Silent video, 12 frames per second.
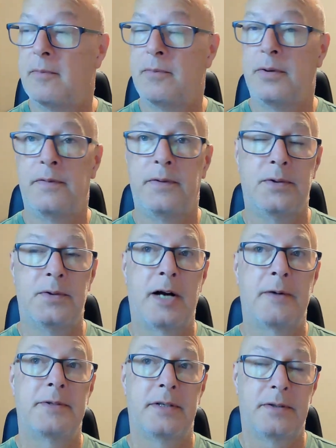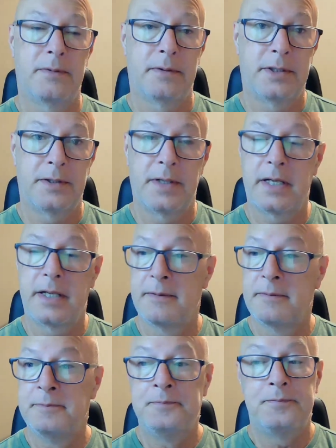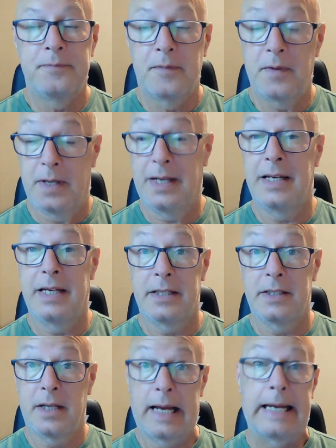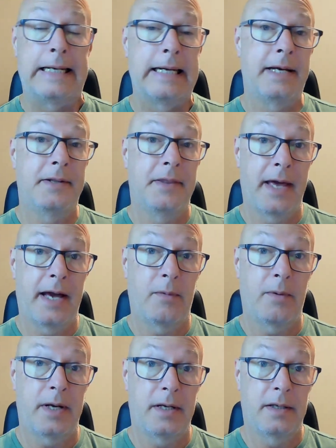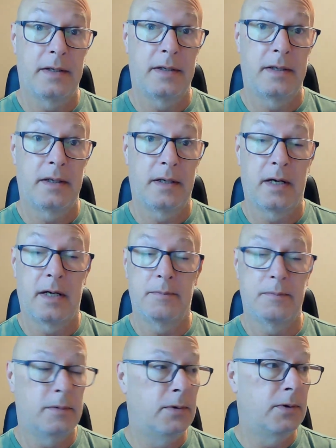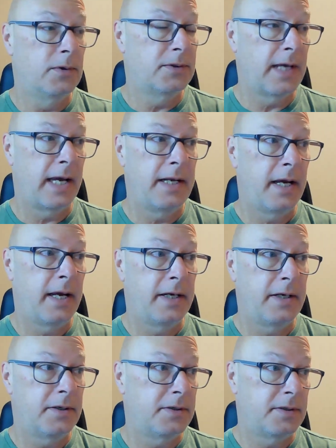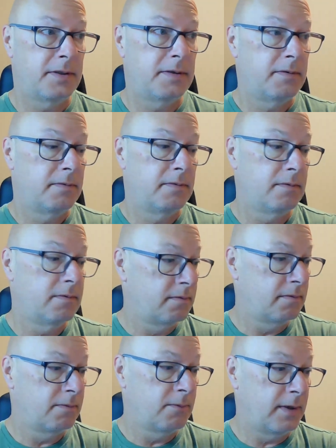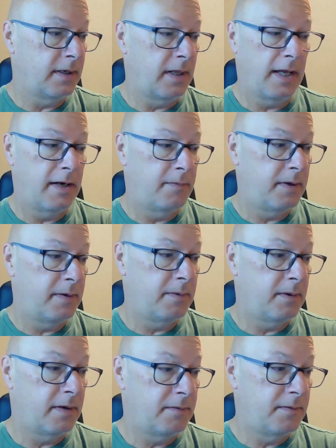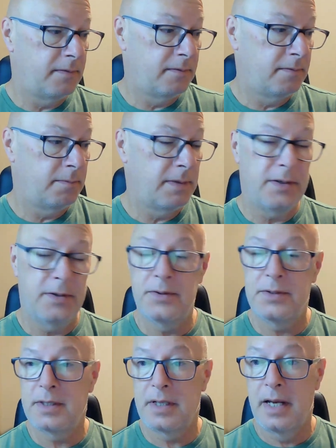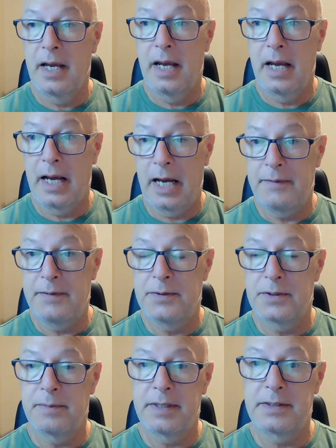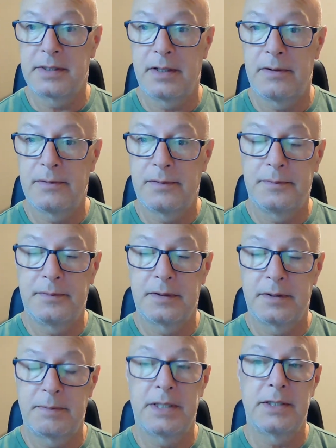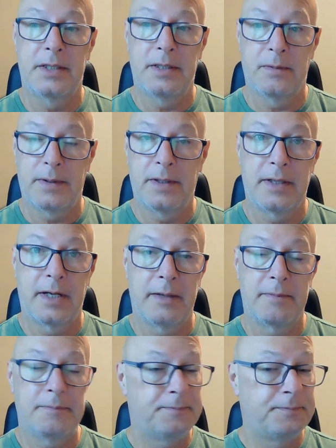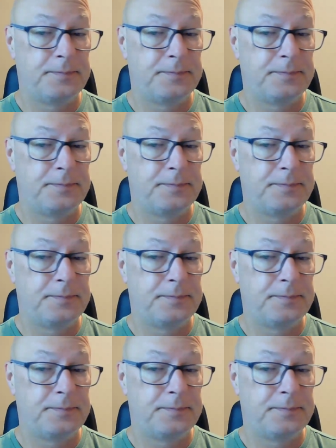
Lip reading: put a few drops into a drink and get iodine that way. Lugol's iodine is what a lot of people have been using. I've used it myself, especially in the wintertime.